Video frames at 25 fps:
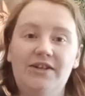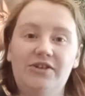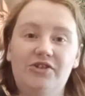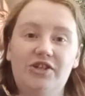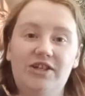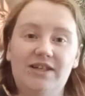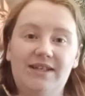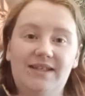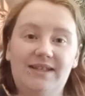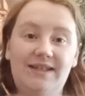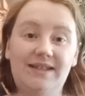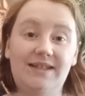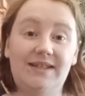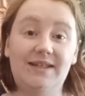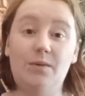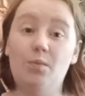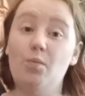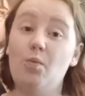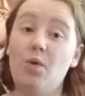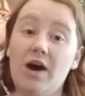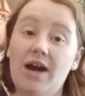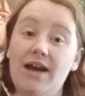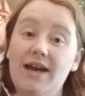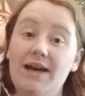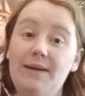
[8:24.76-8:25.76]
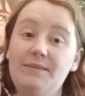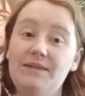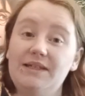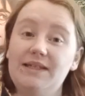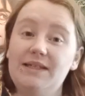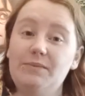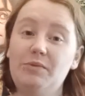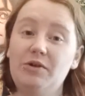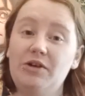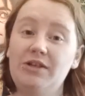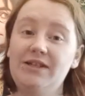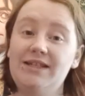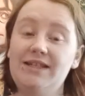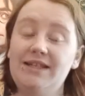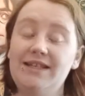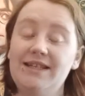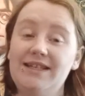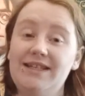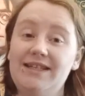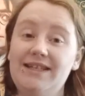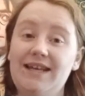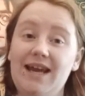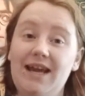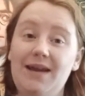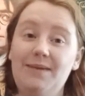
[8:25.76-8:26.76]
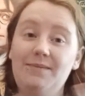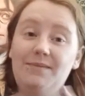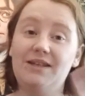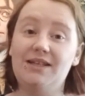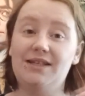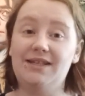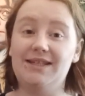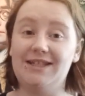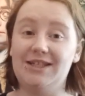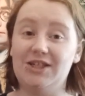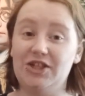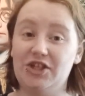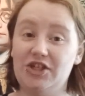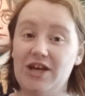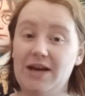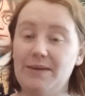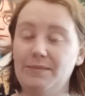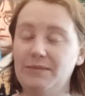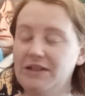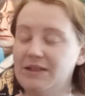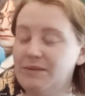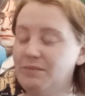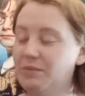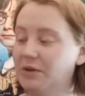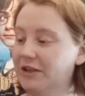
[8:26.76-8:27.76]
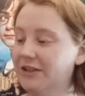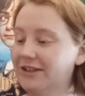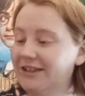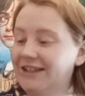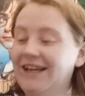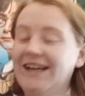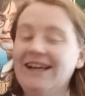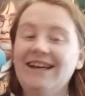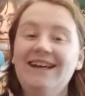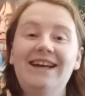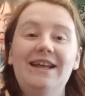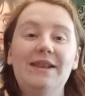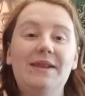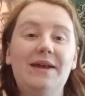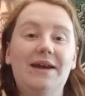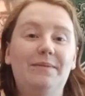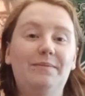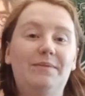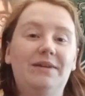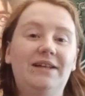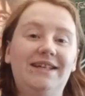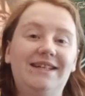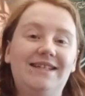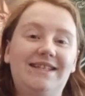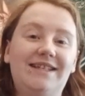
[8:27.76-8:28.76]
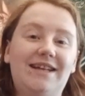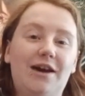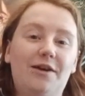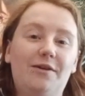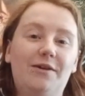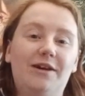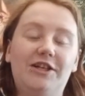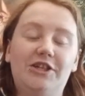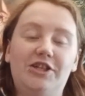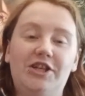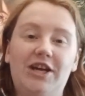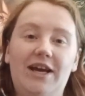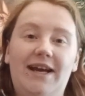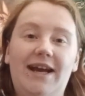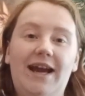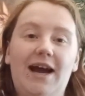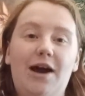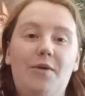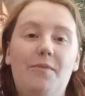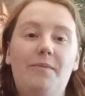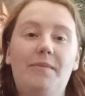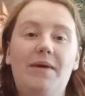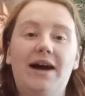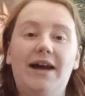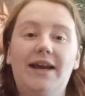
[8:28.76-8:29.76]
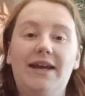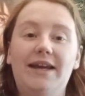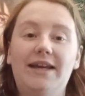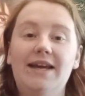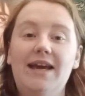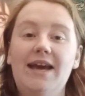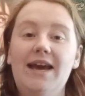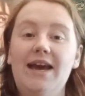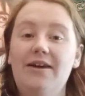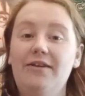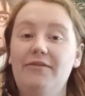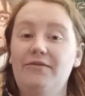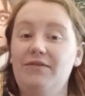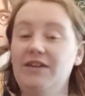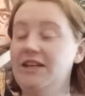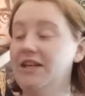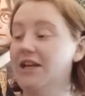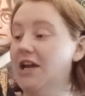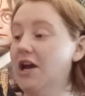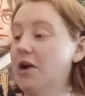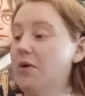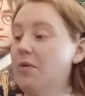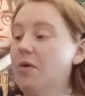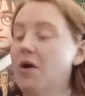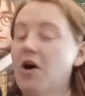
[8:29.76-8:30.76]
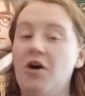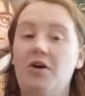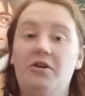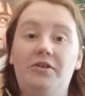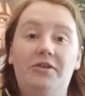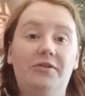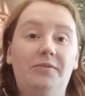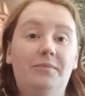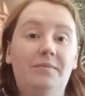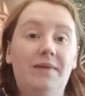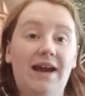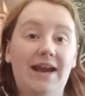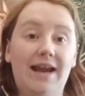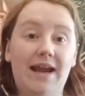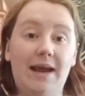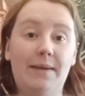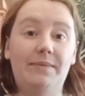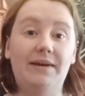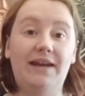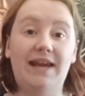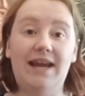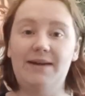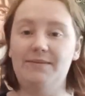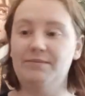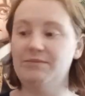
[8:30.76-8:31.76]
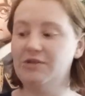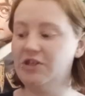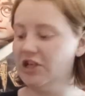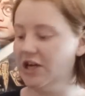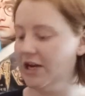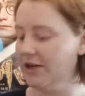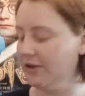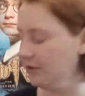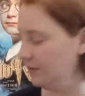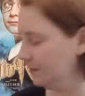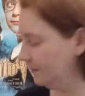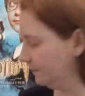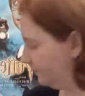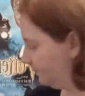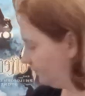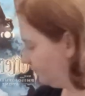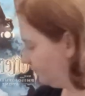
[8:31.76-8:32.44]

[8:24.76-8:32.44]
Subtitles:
interested in why I'm disappointed in this game, this is a shameless plug, then please go and check out my video on my Ember Games channel.